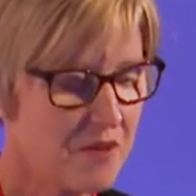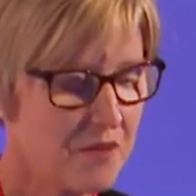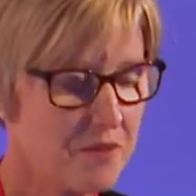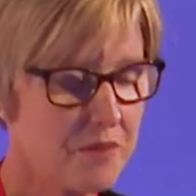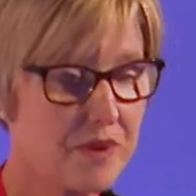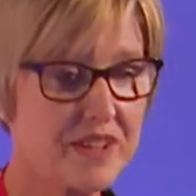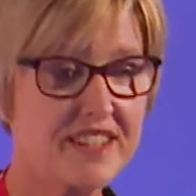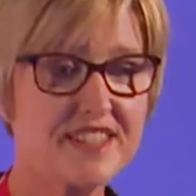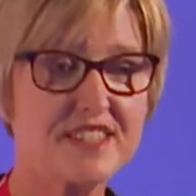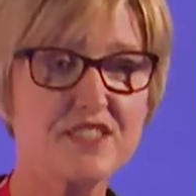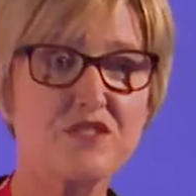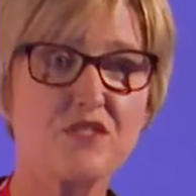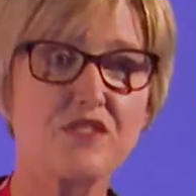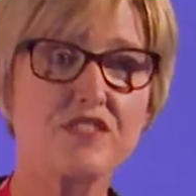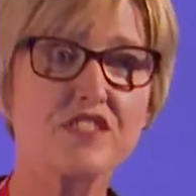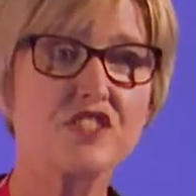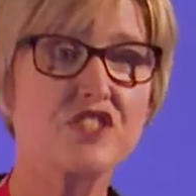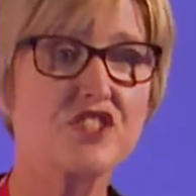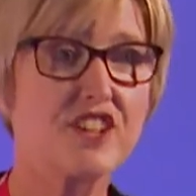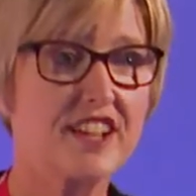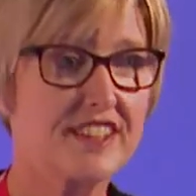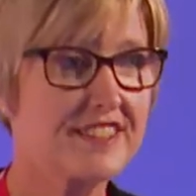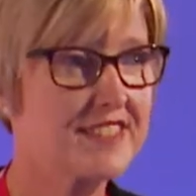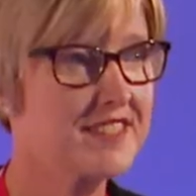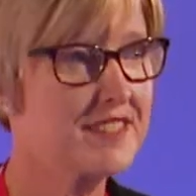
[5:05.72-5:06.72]
But it's not
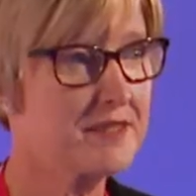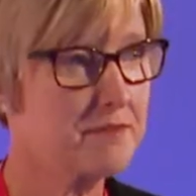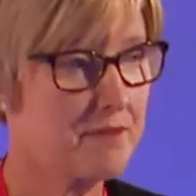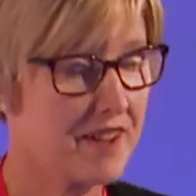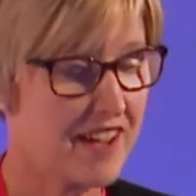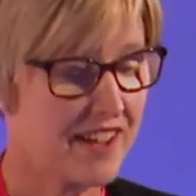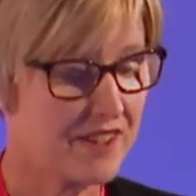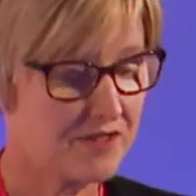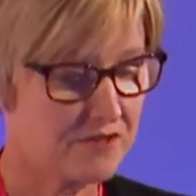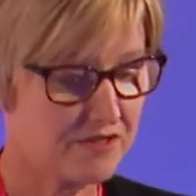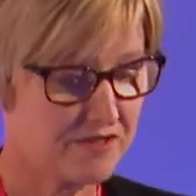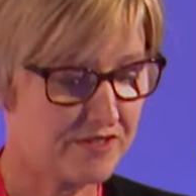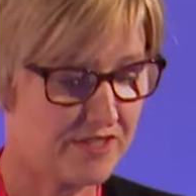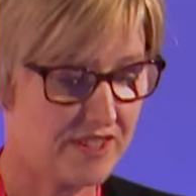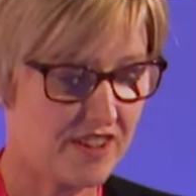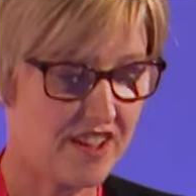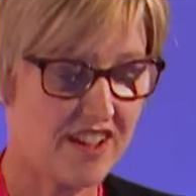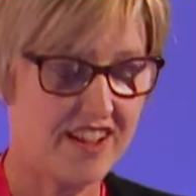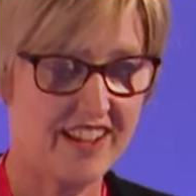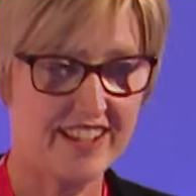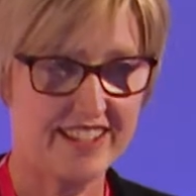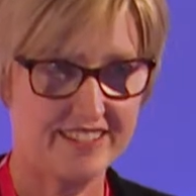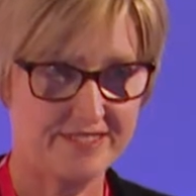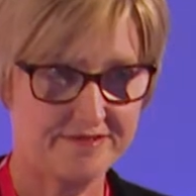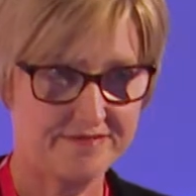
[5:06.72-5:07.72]
just about
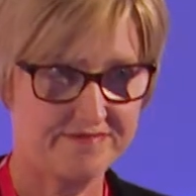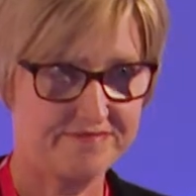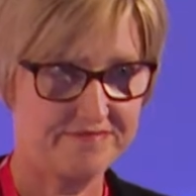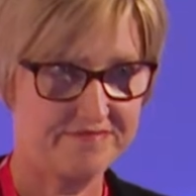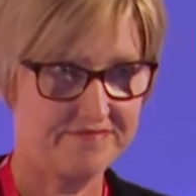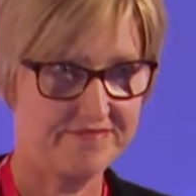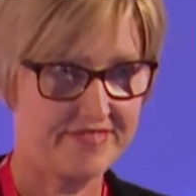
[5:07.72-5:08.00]
online.